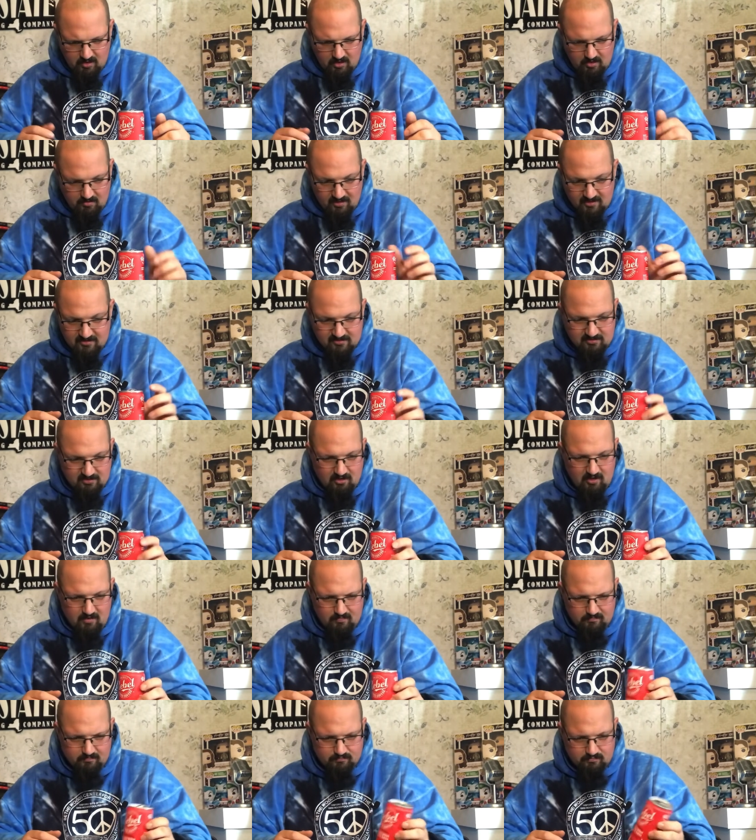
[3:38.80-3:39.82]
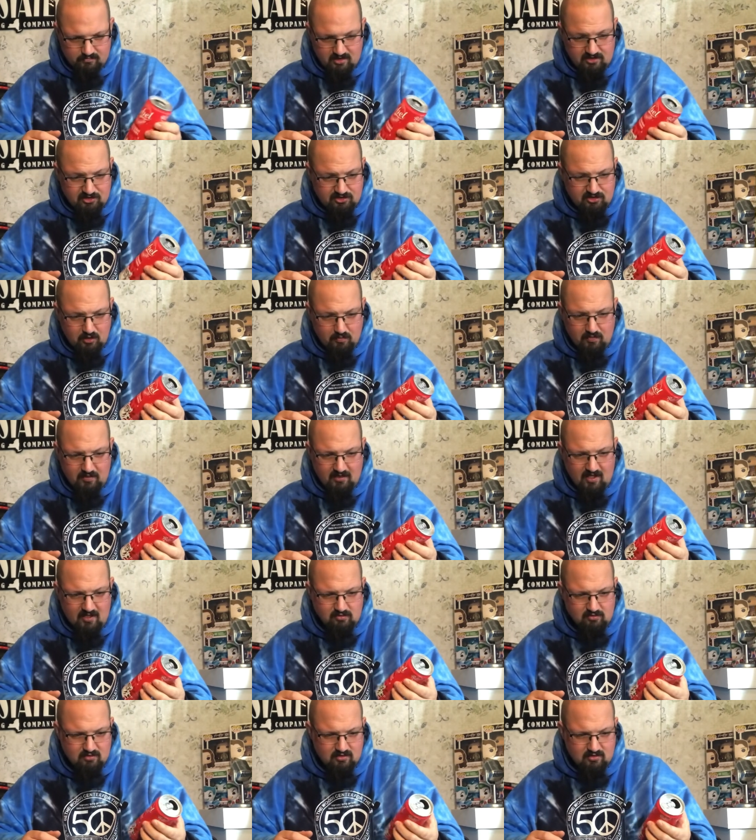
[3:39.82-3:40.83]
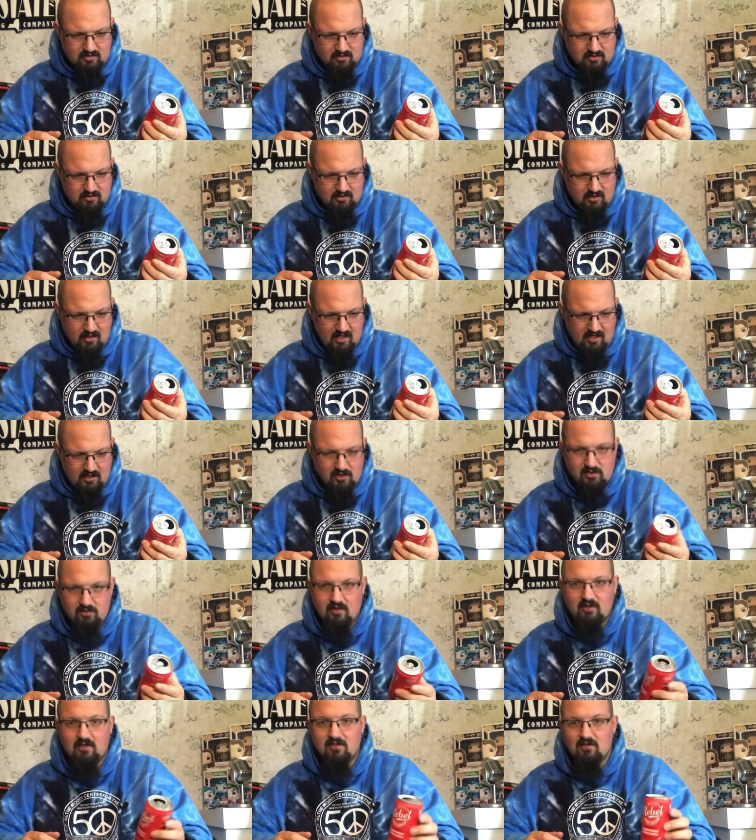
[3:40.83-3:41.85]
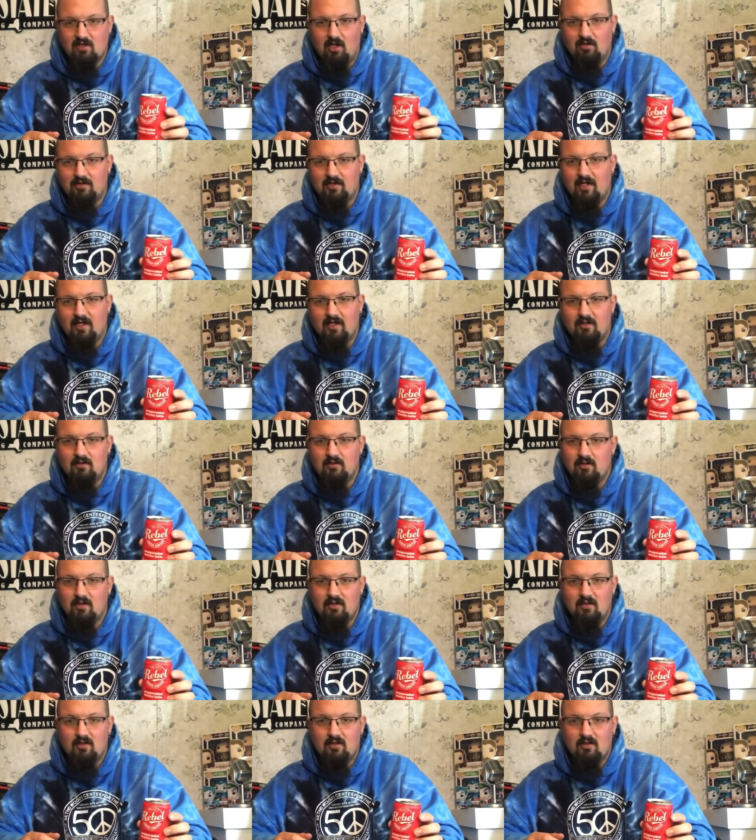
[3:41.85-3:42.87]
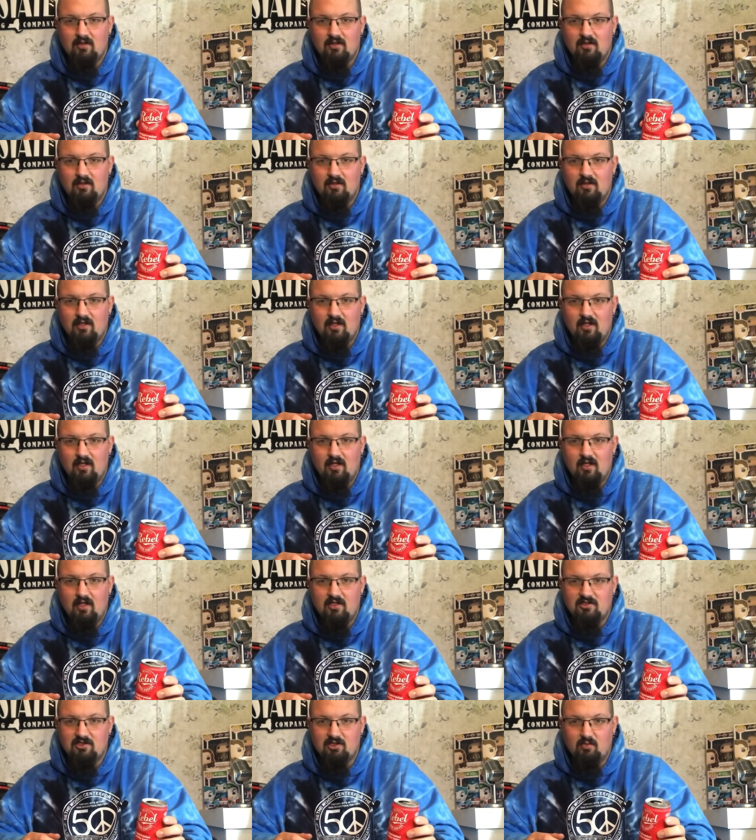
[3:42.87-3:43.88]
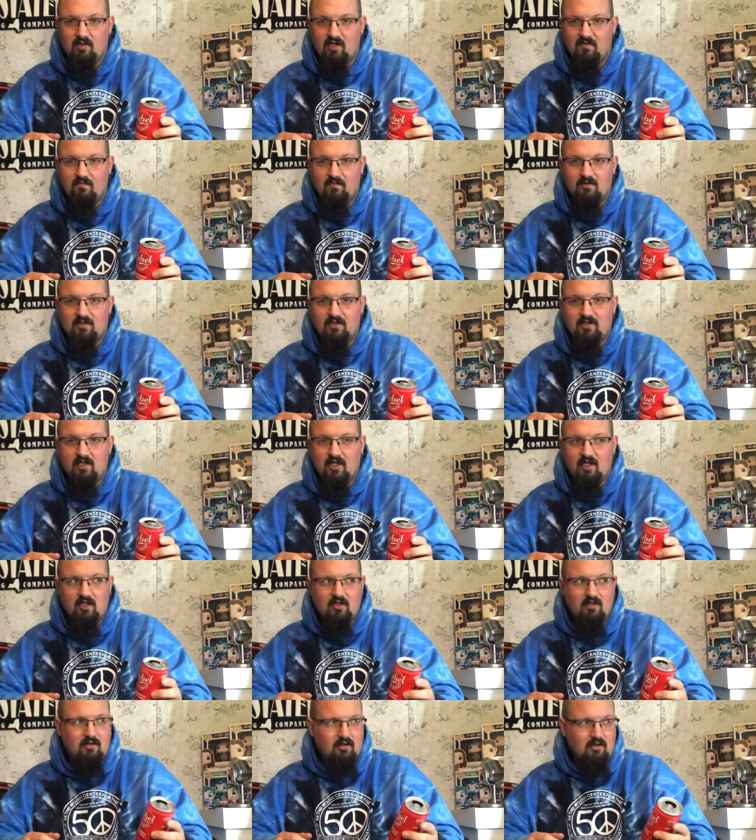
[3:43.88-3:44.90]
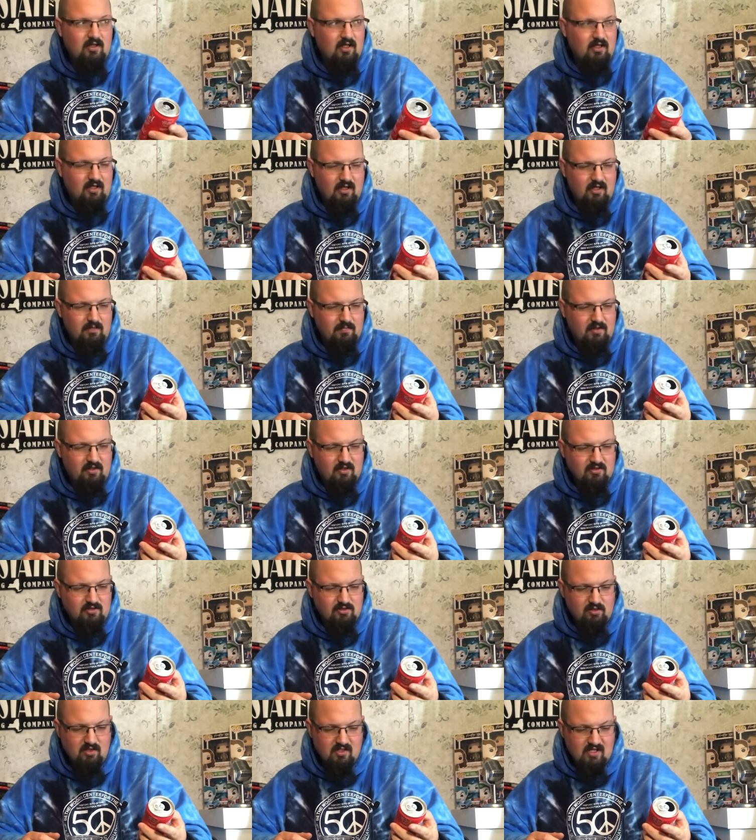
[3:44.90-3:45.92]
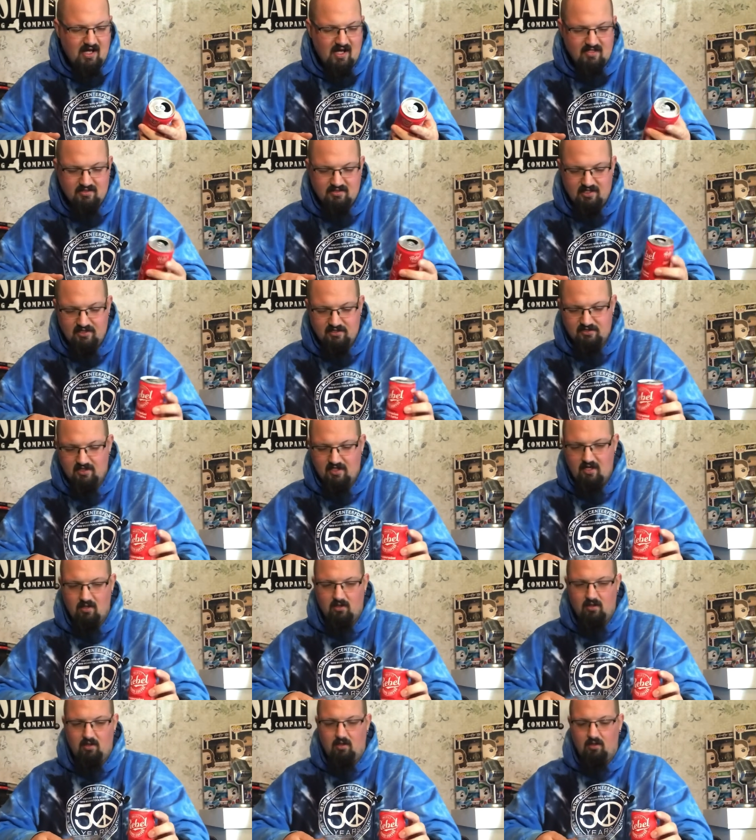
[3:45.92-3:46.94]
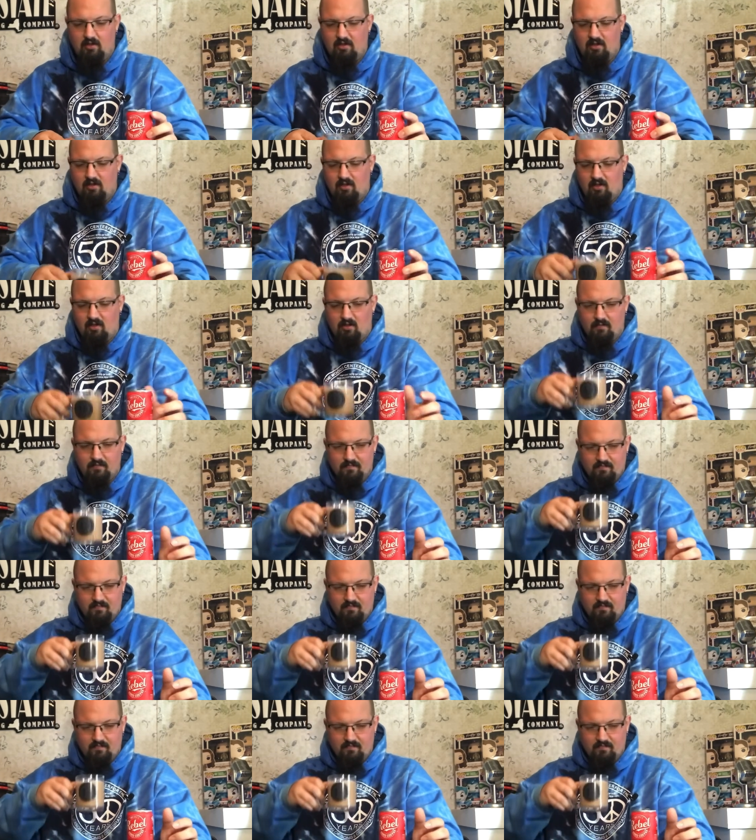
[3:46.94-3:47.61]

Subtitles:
This is good. It's super dangerous. I could drink these all day and just wait for it to kick in, because you cannot taste the alcohol at all.